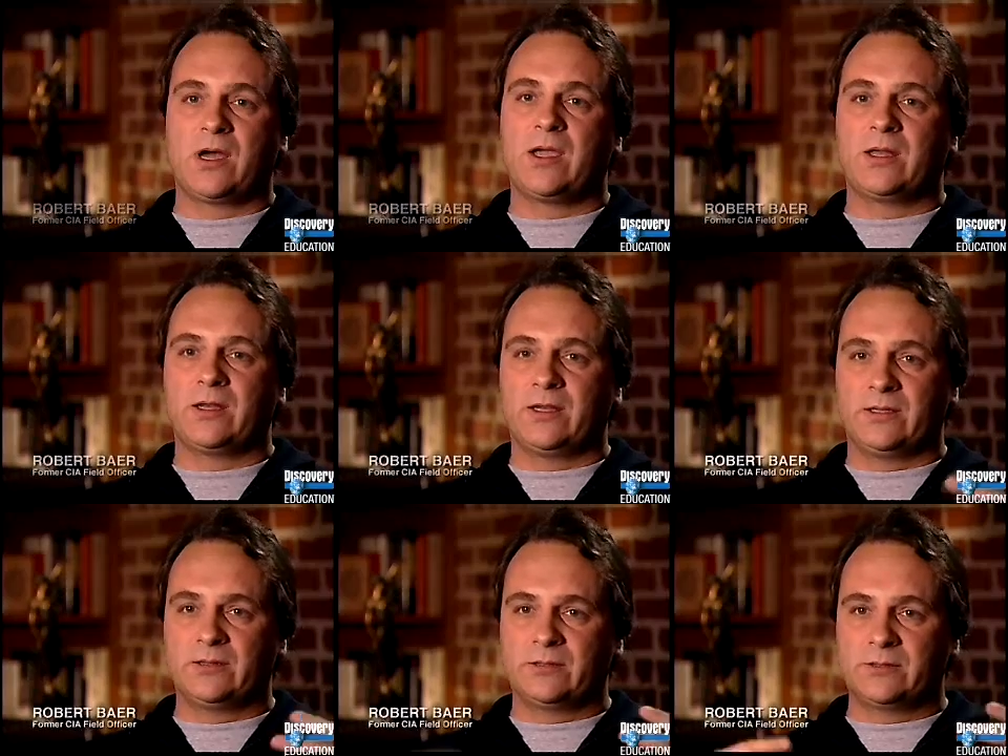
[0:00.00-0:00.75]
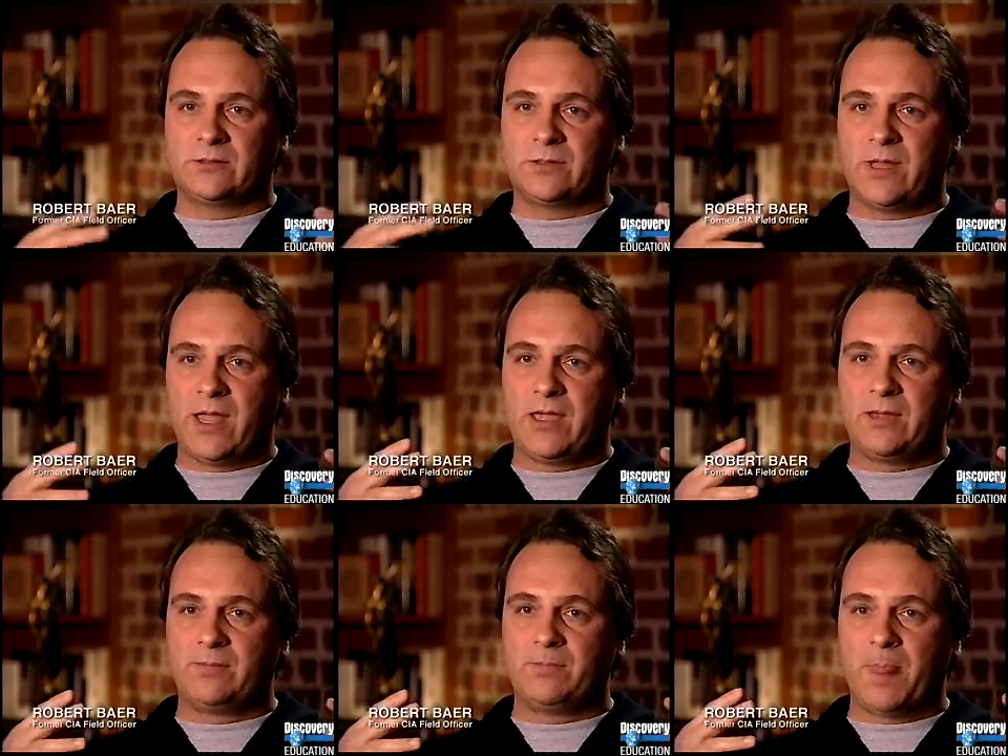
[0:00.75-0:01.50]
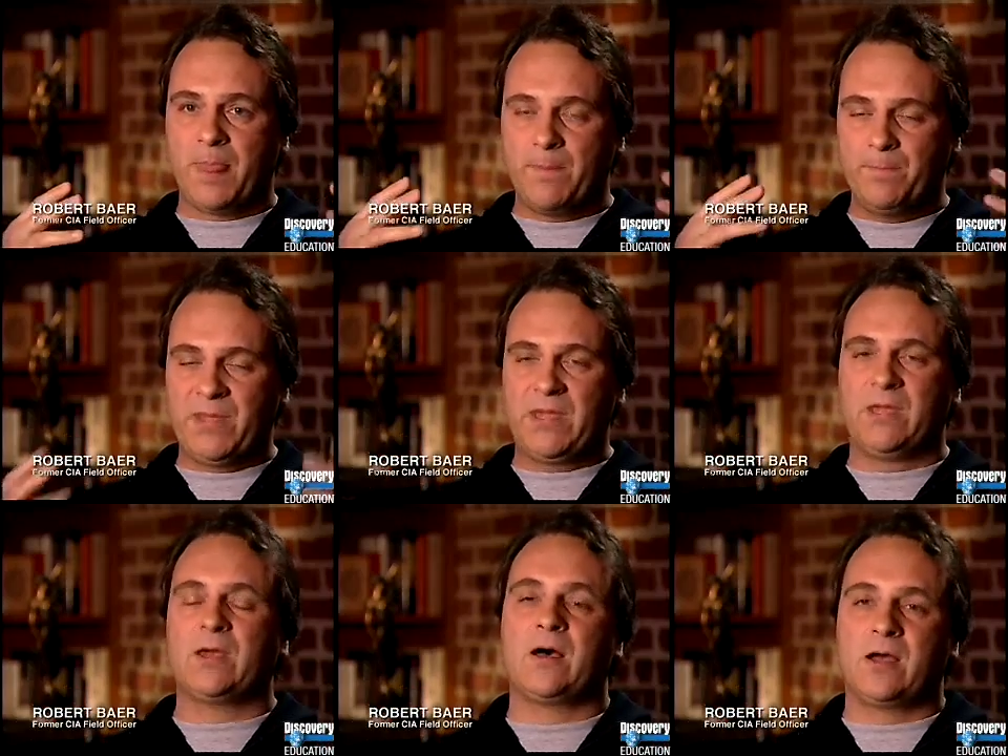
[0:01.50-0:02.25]
Al Qaeda is a
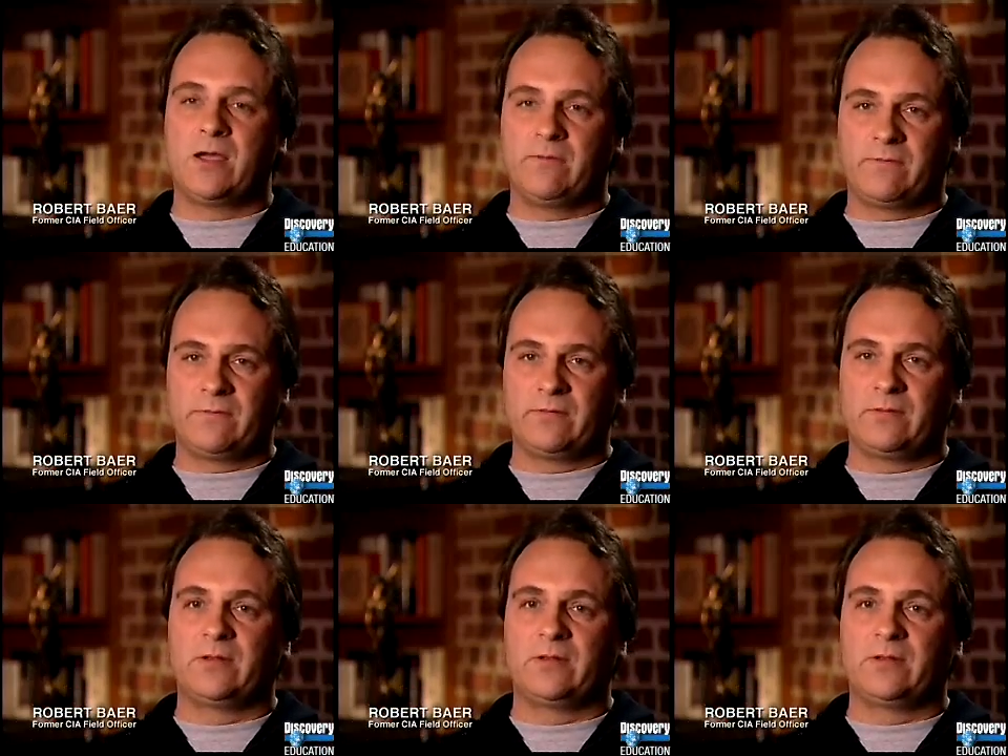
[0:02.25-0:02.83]
beehive.